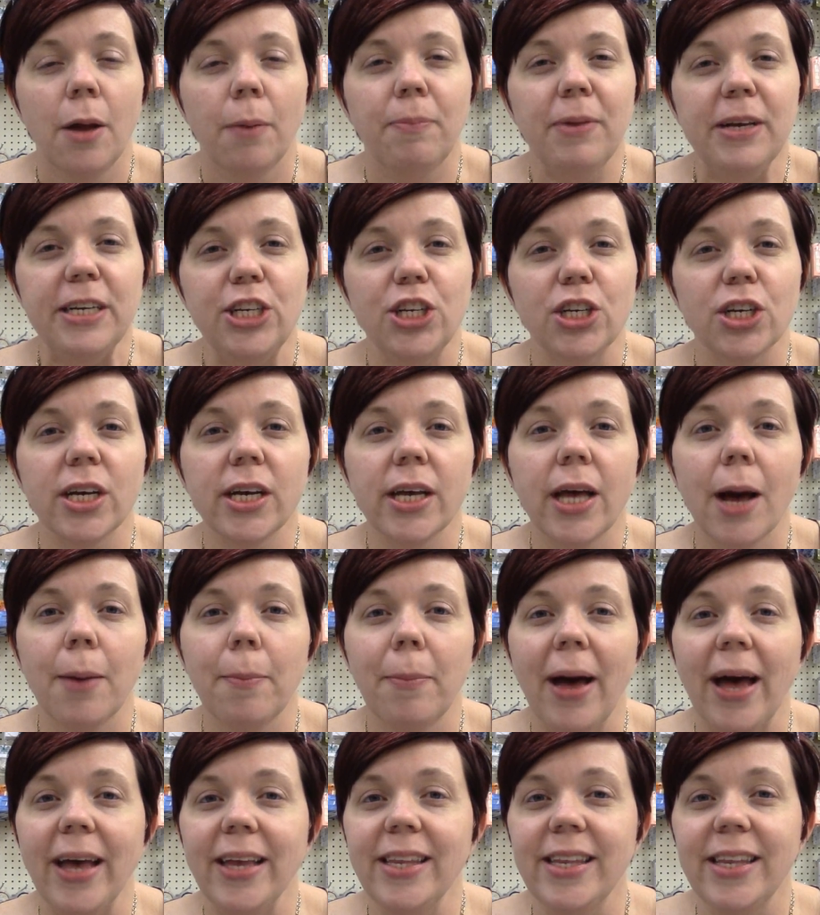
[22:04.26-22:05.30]
Be sure and come
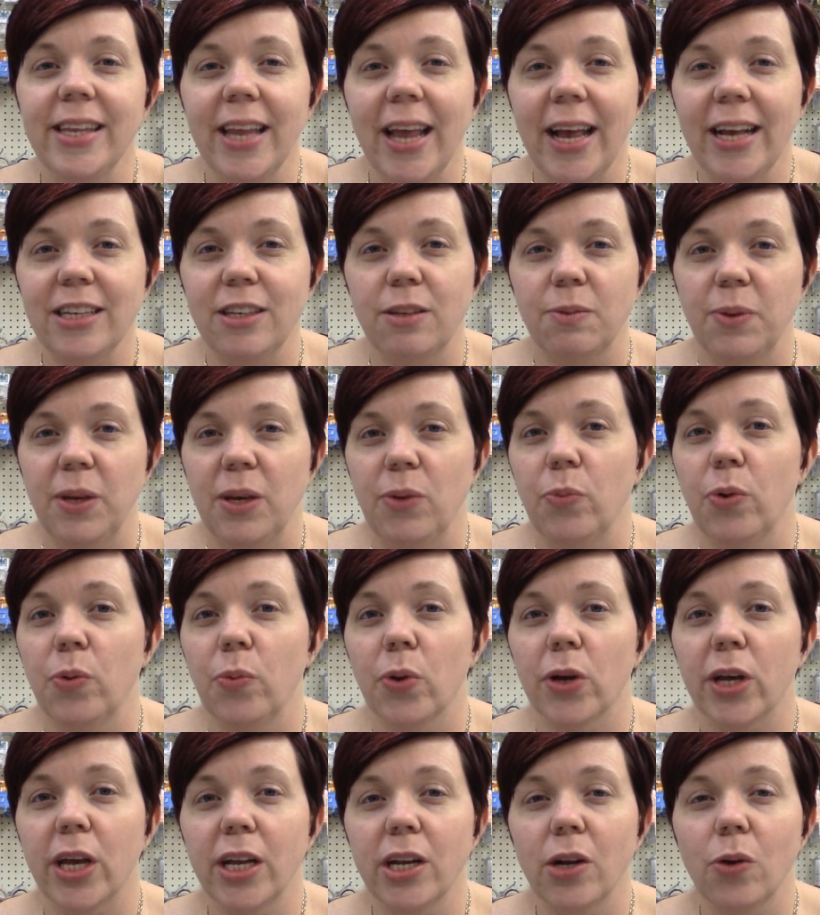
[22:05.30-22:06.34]
back next week when
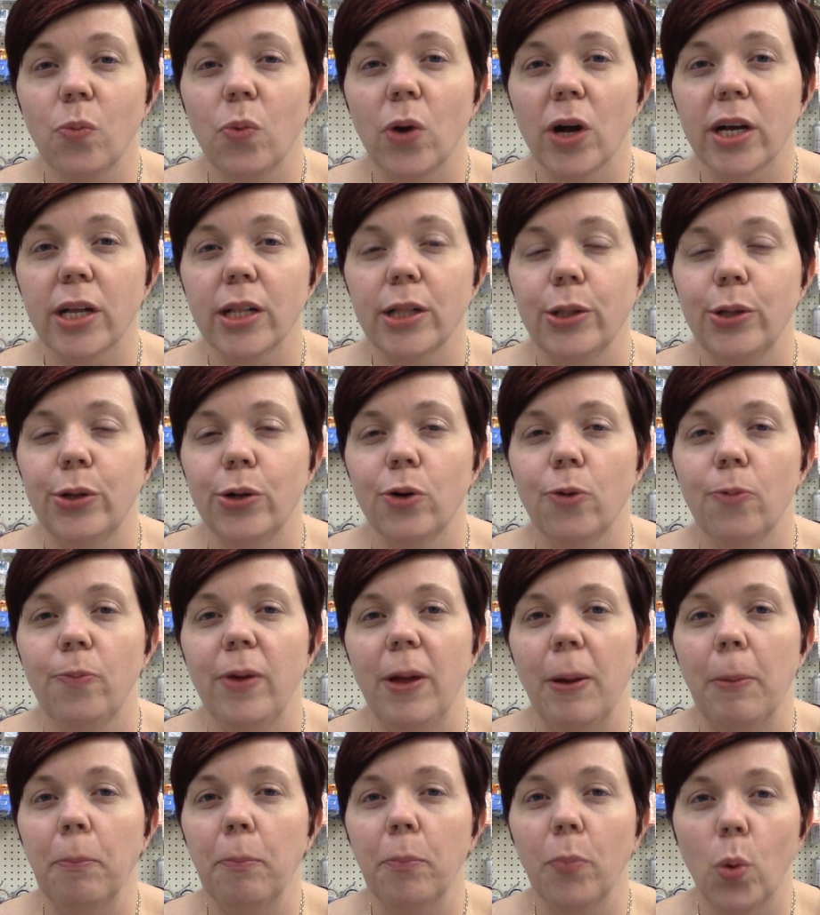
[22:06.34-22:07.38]
we're going to work a little
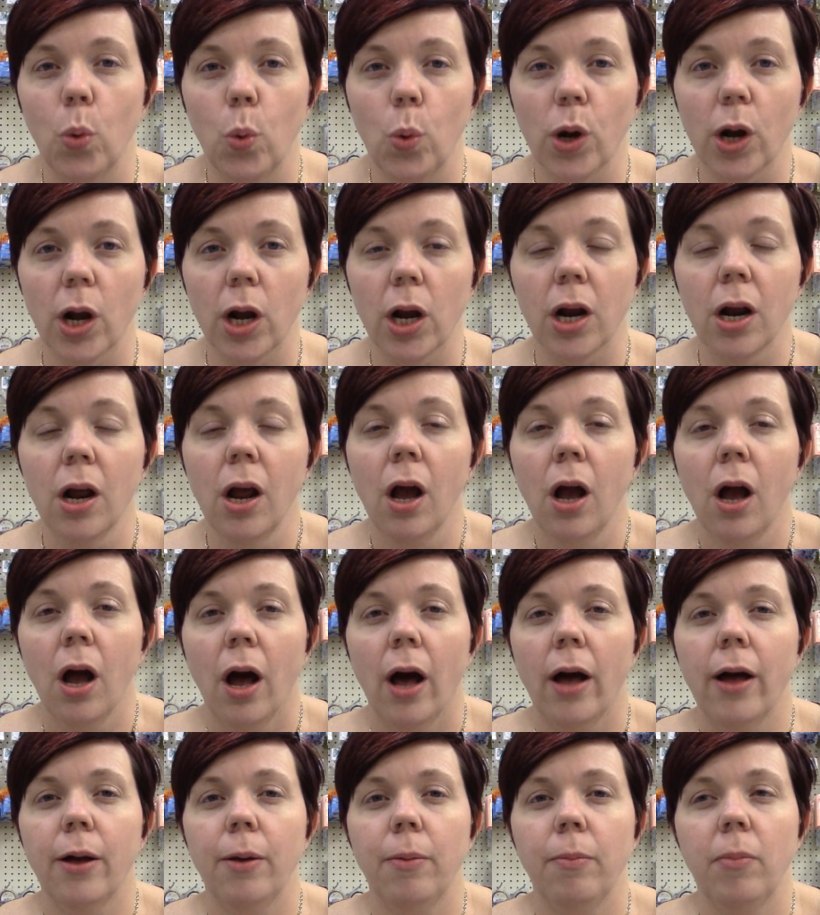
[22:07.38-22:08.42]
bit more
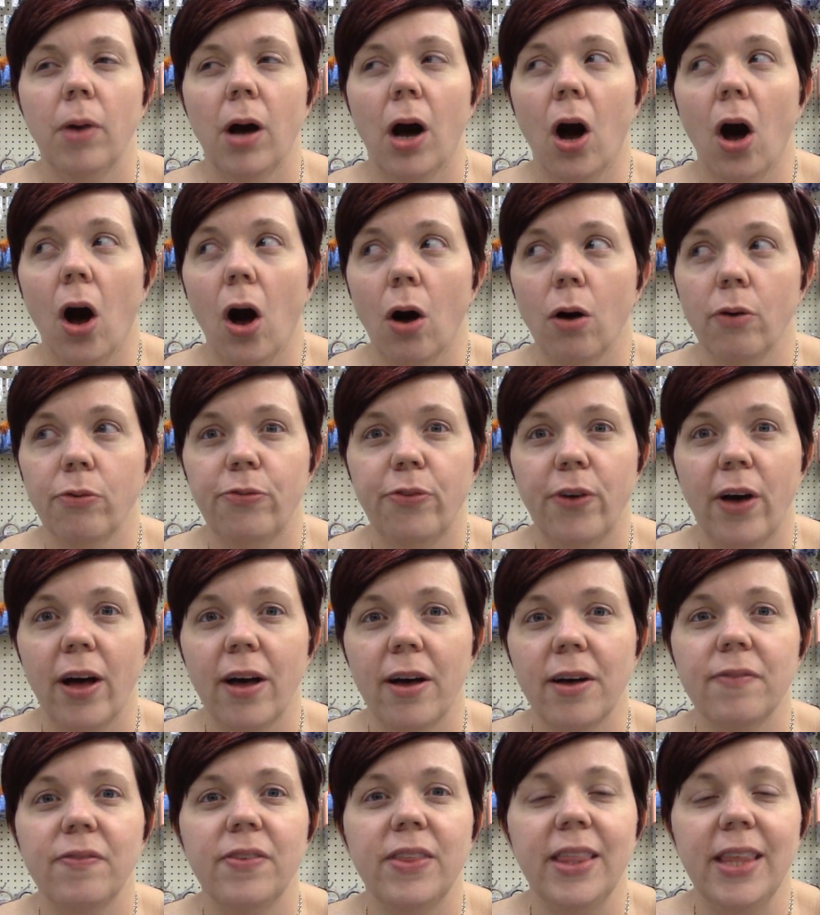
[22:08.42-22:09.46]
um, off
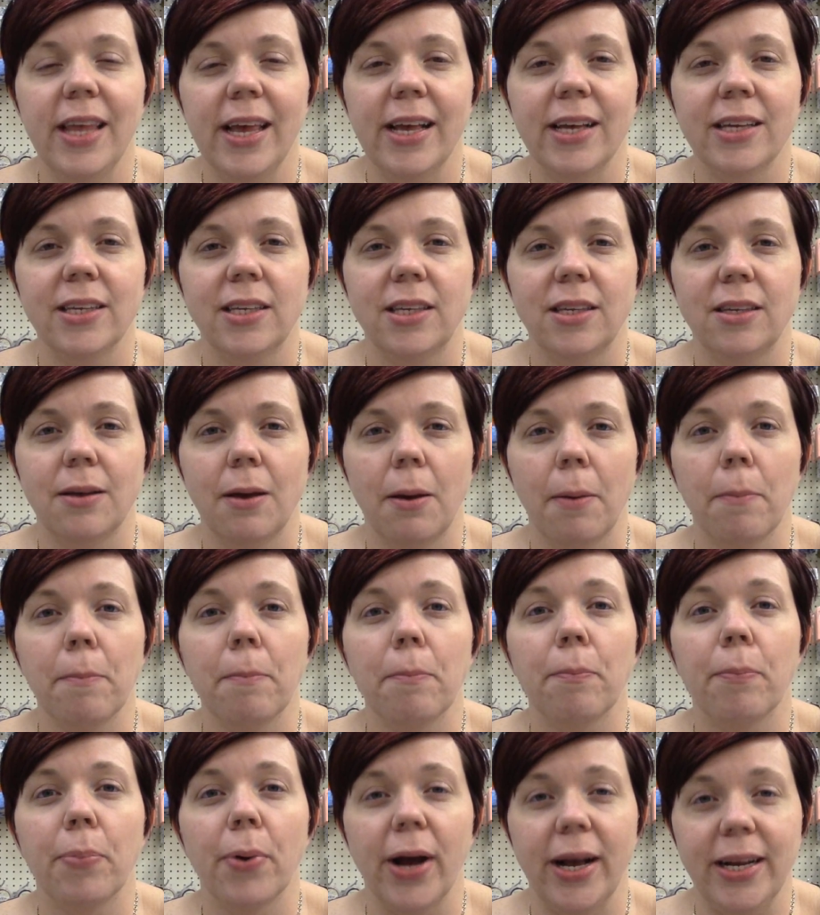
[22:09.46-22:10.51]
of this
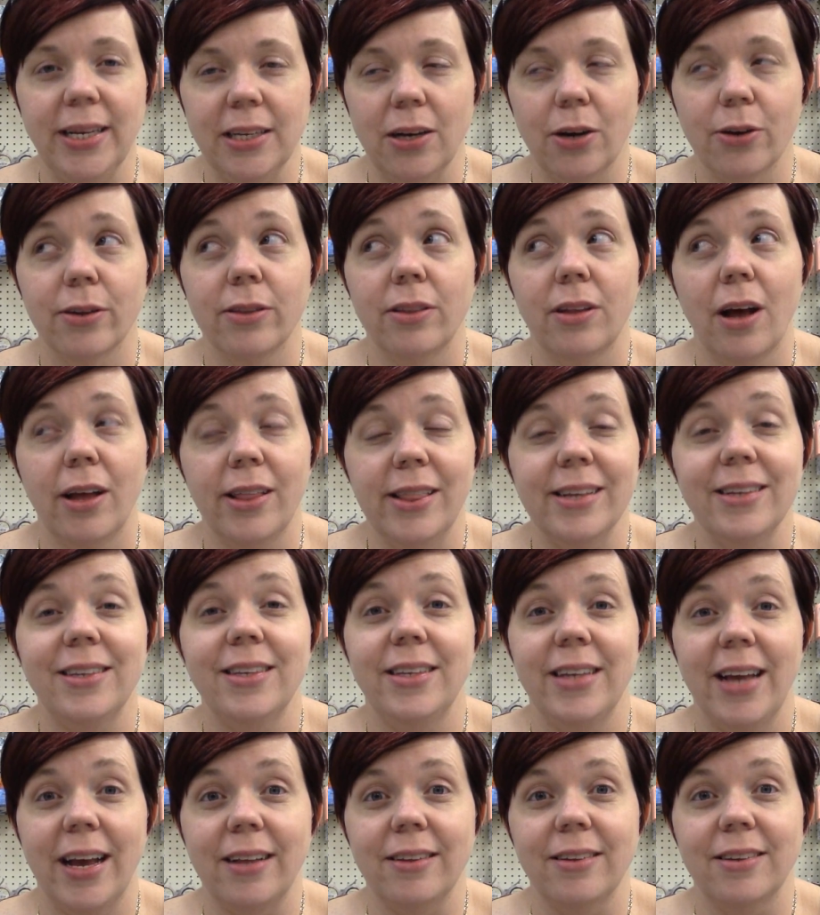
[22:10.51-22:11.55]
brace or uh, this
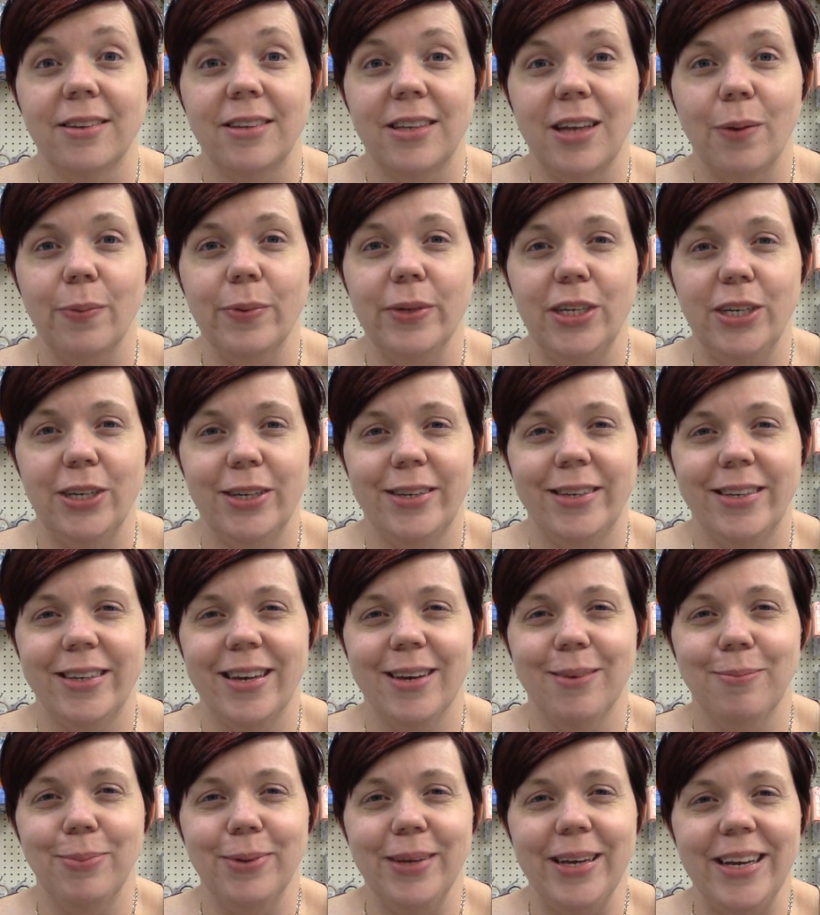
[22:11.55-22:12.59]
necklace that we just
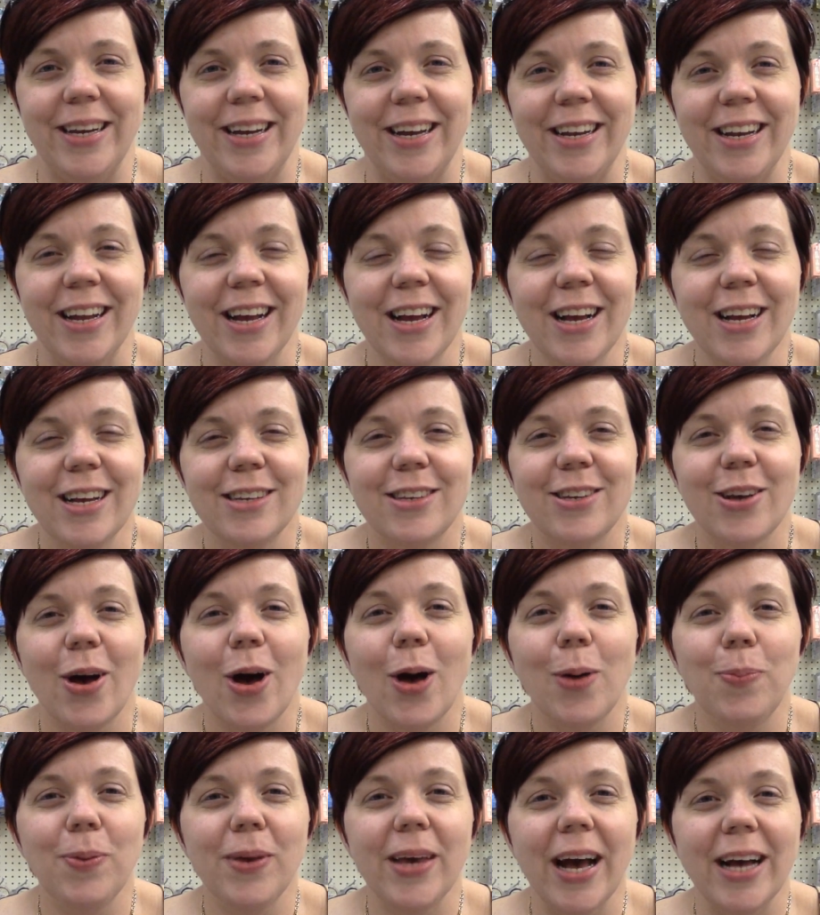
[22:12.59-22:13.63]
completed. So I
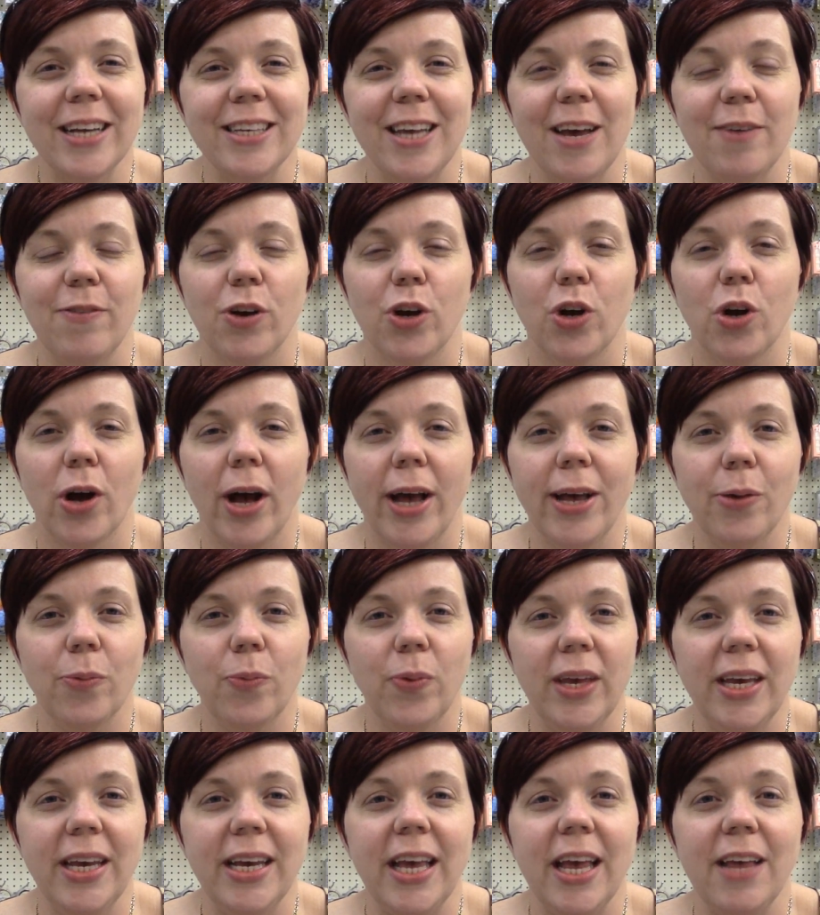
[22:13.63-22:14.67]
hope you guys have a great
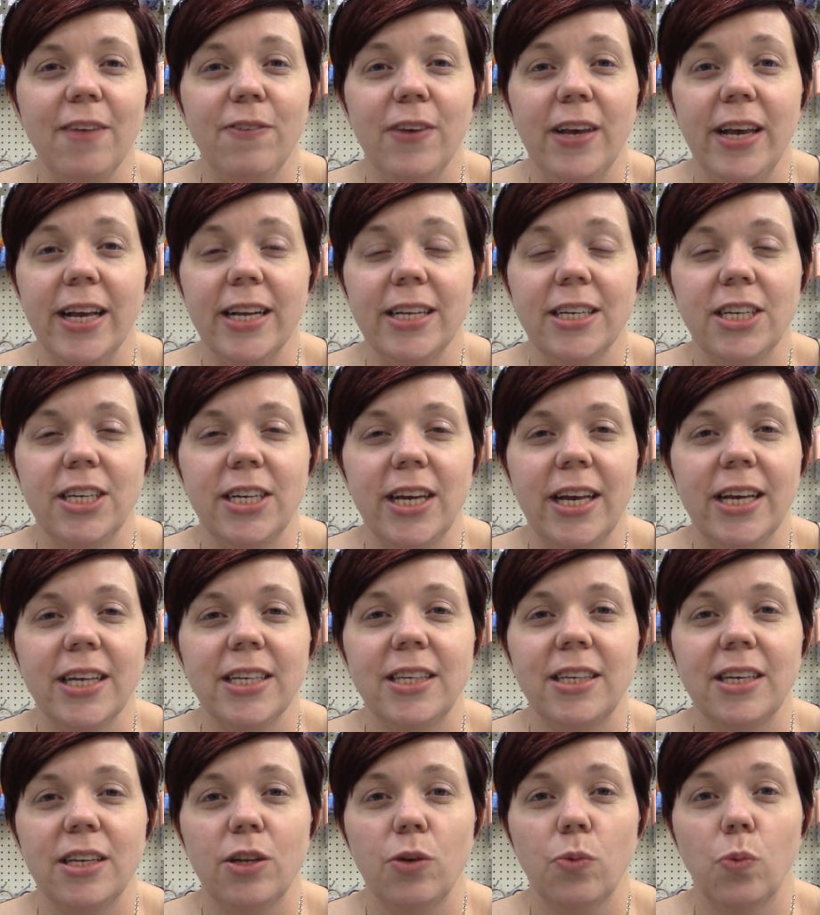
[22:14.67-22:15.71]
week. If you get a
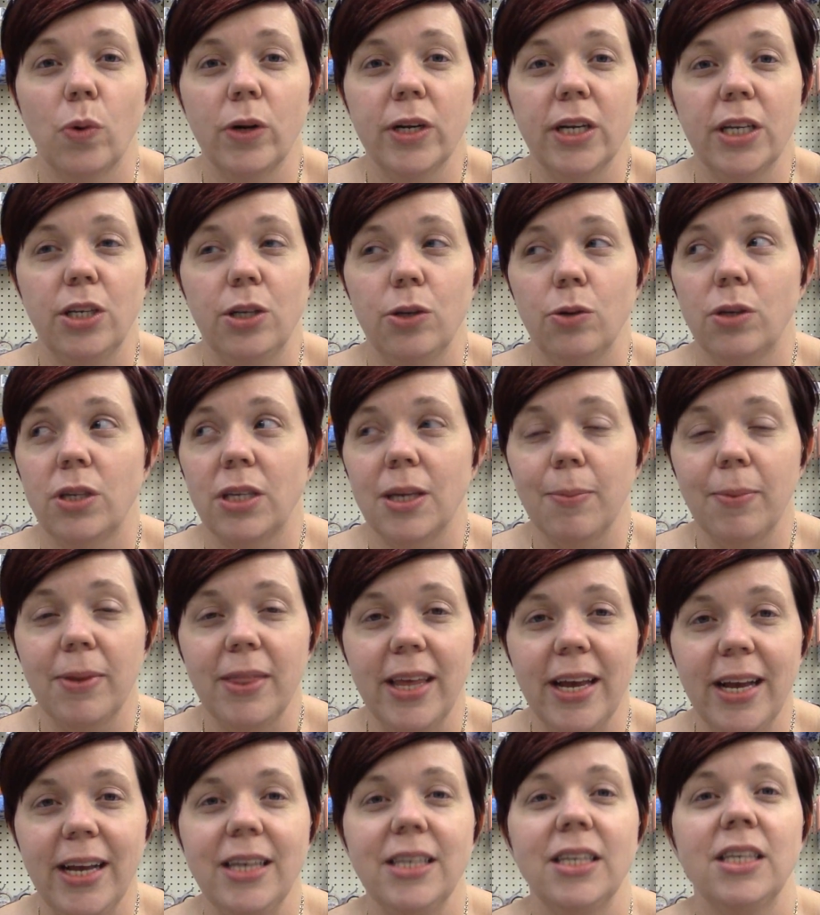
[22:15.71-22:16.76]
chance and you want to do some of
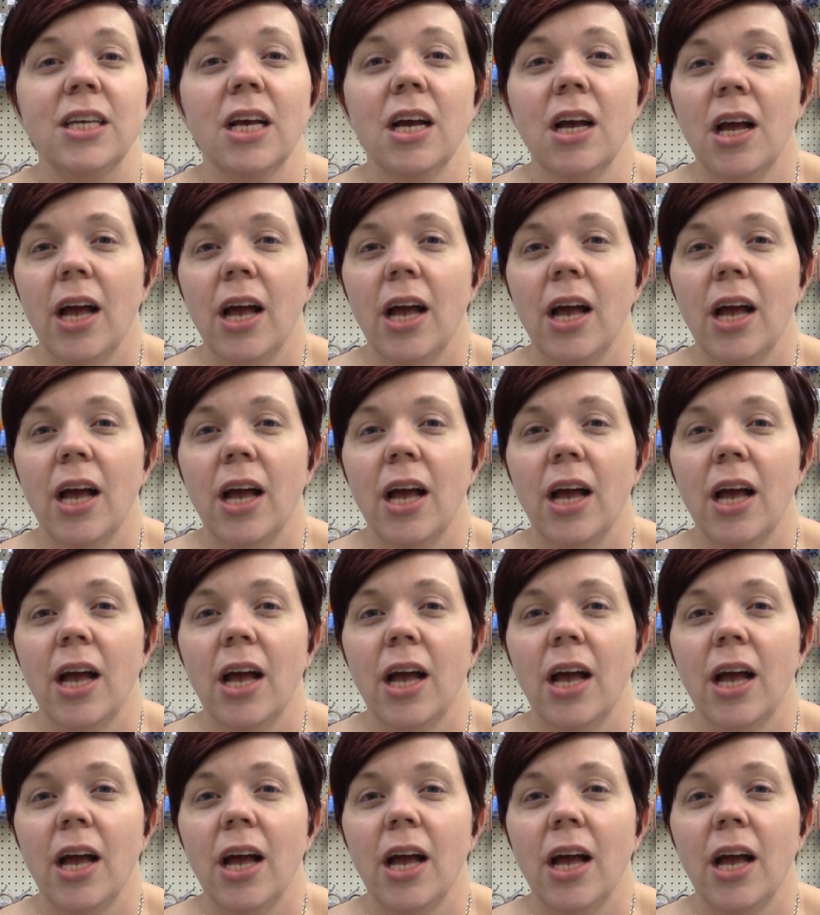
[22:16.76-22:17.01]
these